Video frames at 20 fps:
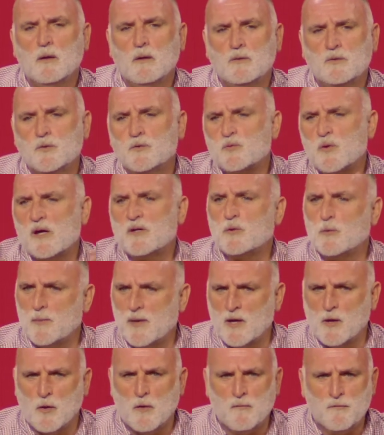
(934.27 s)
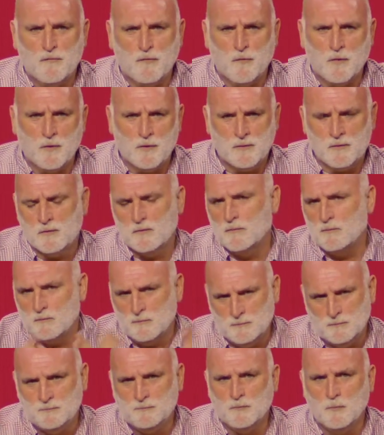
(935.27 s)
to try to bring comfort
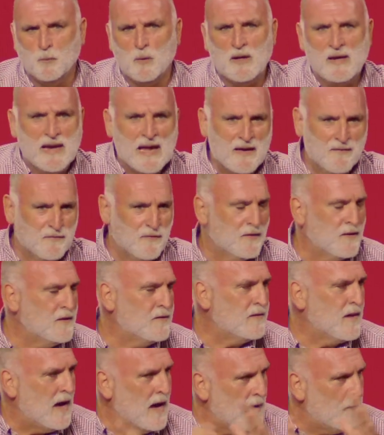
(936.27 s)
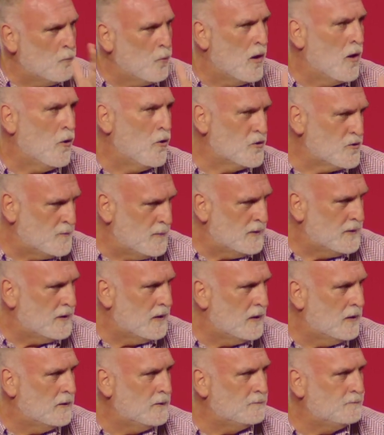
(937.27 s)
one life at a time, one
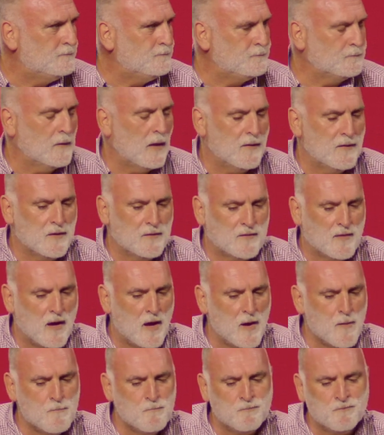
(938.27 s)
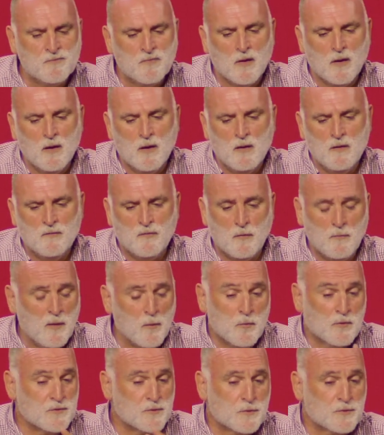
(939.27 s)
hospital at a time. For me, it
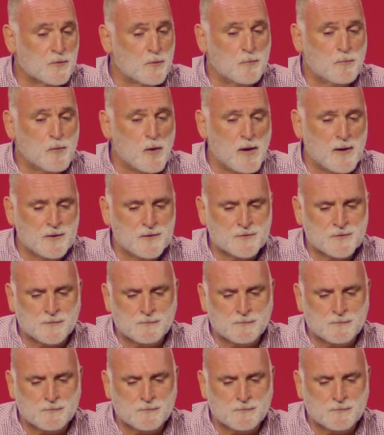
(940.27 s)
was no surprise.